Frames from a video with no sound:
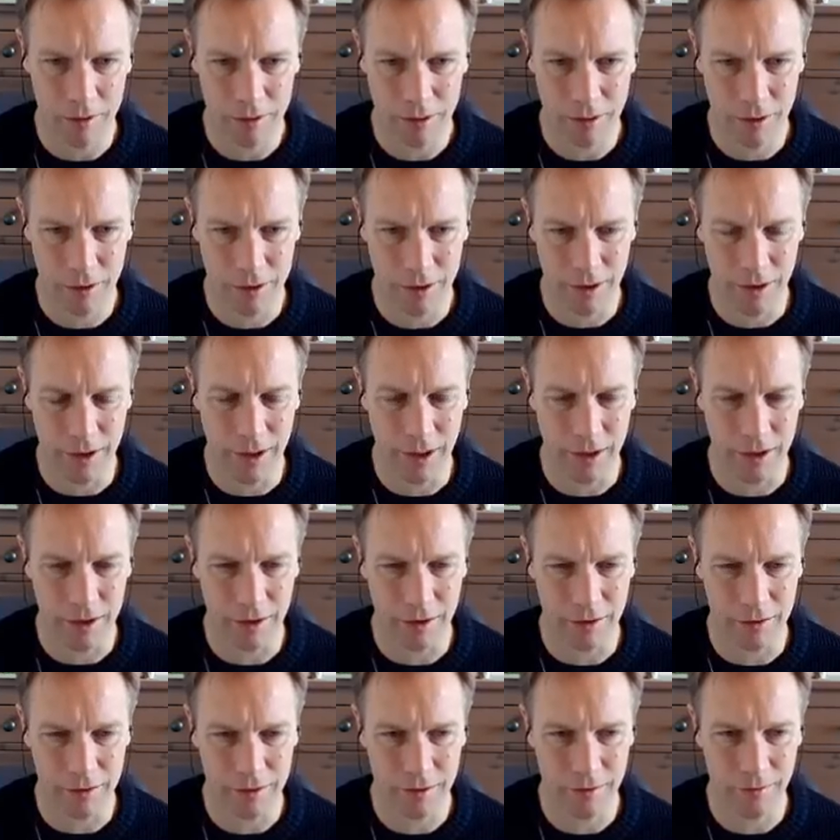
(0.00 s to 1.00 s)
that's in that
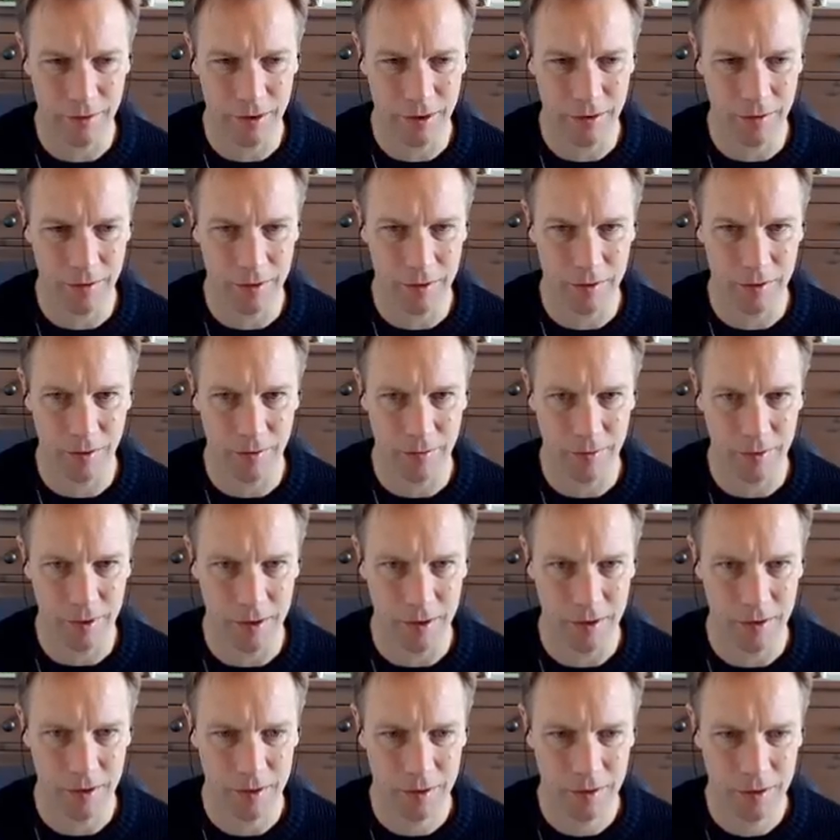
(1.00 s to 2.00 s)
node so we know we're
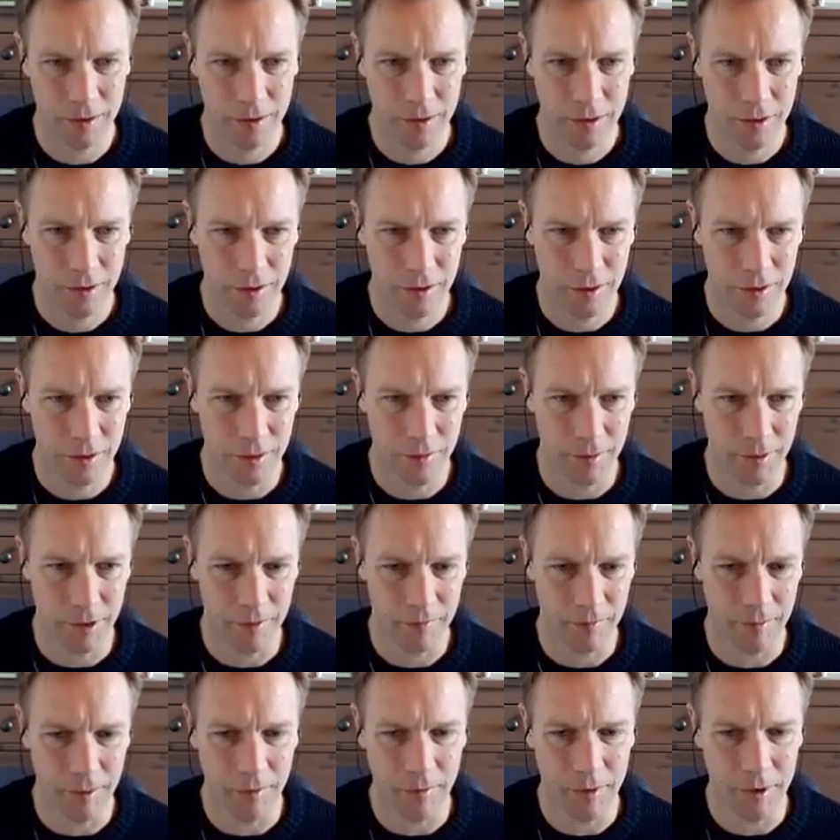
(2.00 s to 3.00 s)
dropping the bit
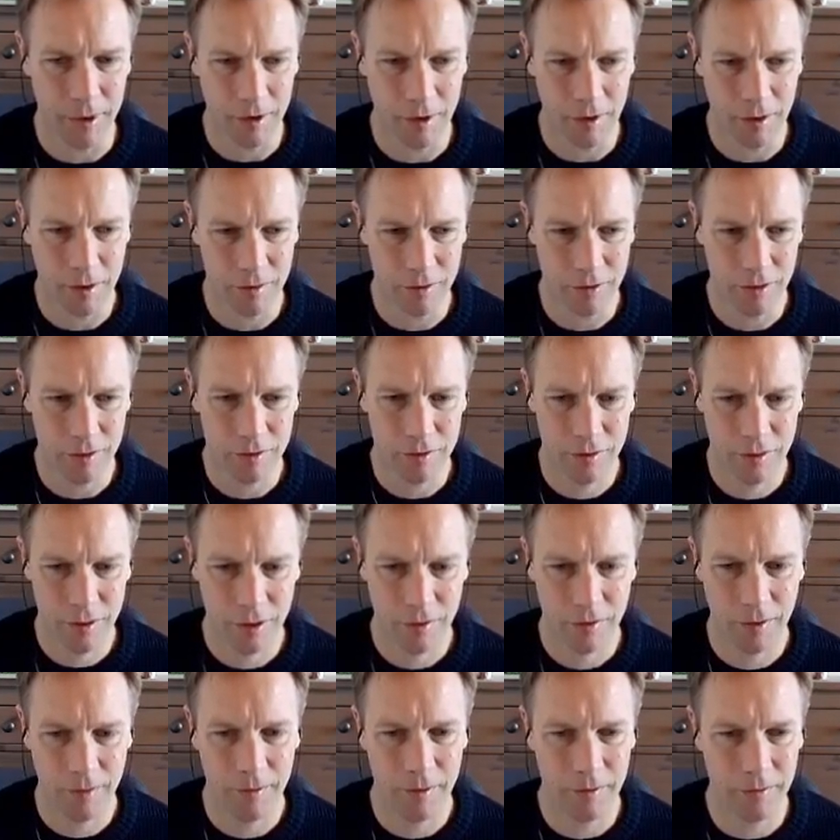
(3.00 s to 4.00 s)
of memory that holds onto
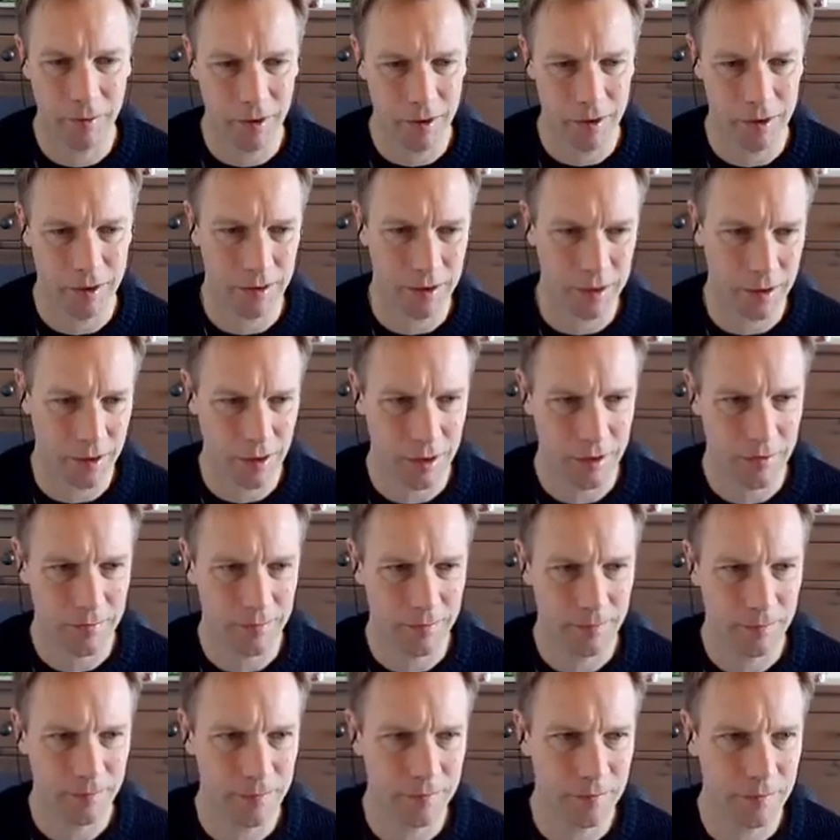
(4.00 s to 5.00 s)
it. When we run this again,
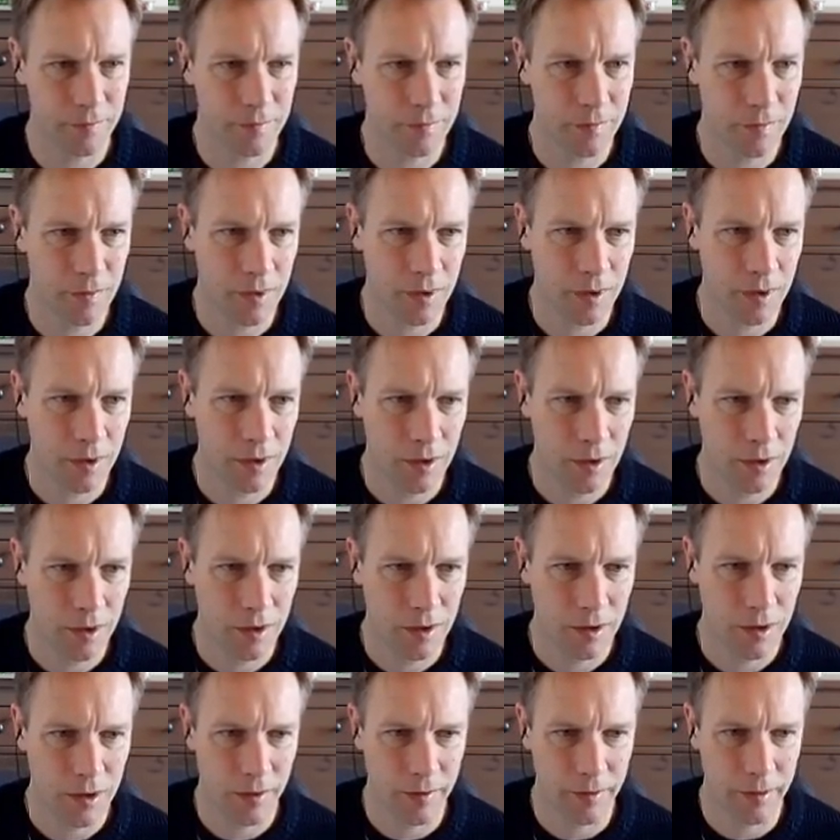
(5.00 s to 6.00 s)

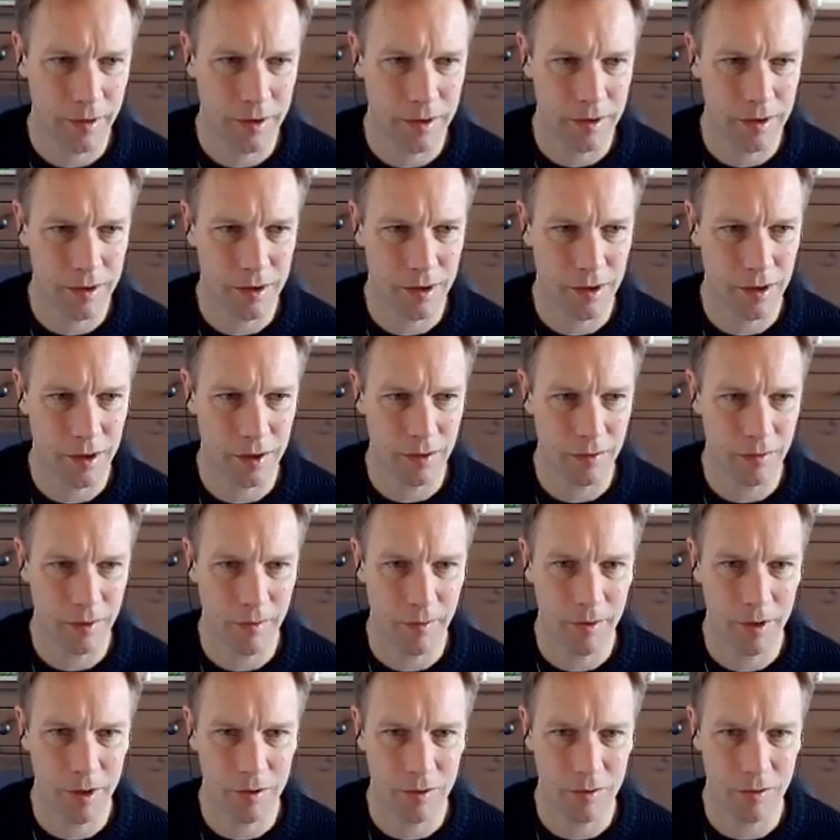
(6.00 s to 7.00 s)
now we can see when
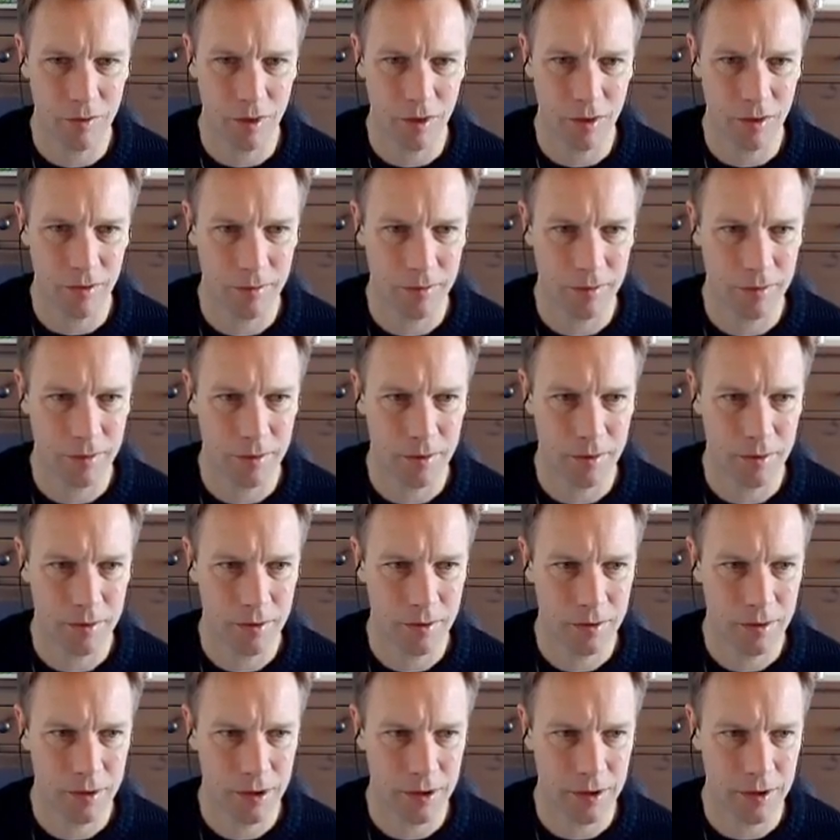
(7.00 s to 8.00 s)
we drop
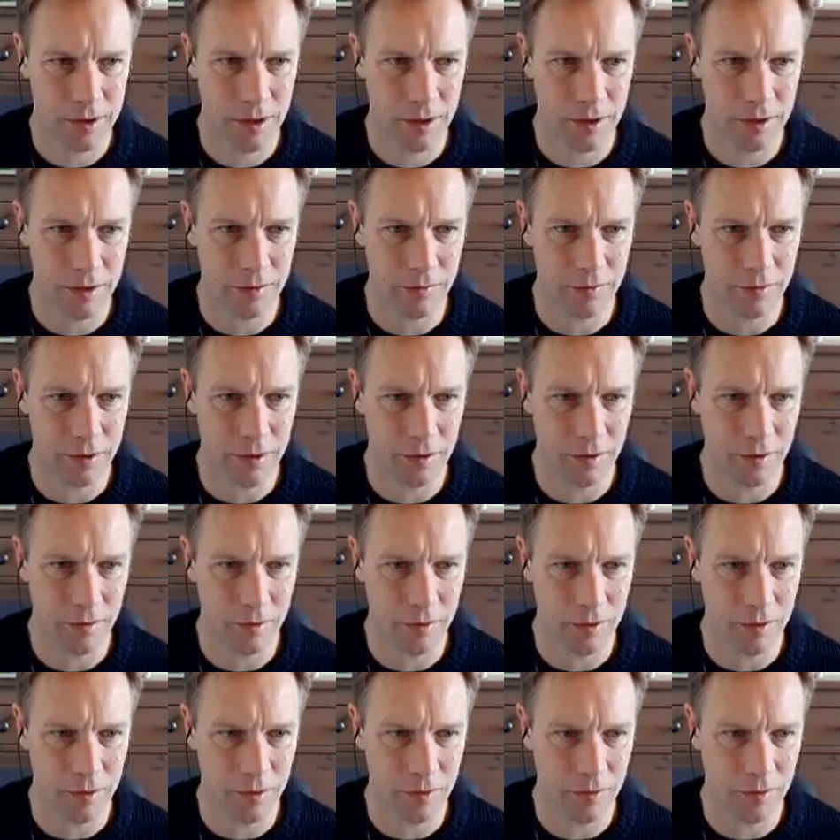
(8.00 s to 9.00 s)
this list of 0,
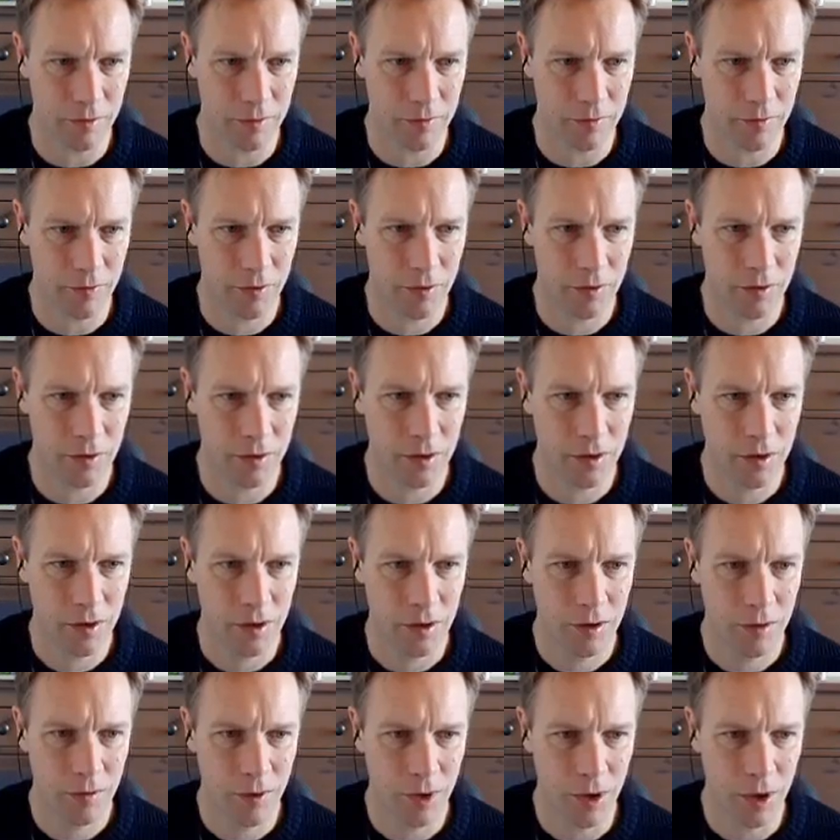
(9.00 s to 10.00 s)
1, 2, 3, 4,
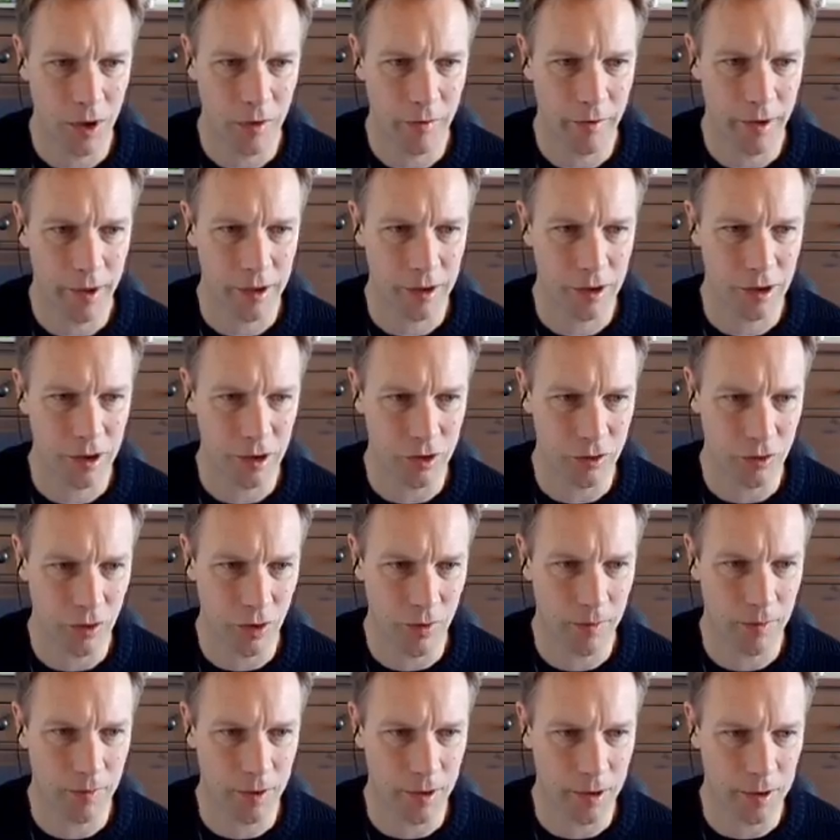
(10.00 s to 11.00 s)
we are actually
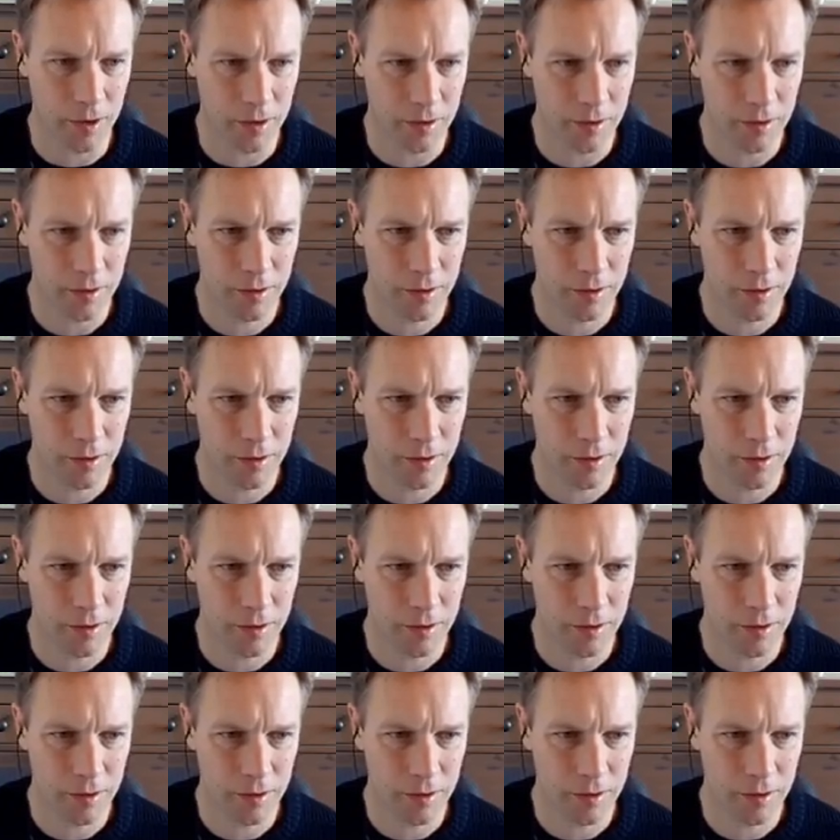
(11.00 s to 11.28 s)
dropping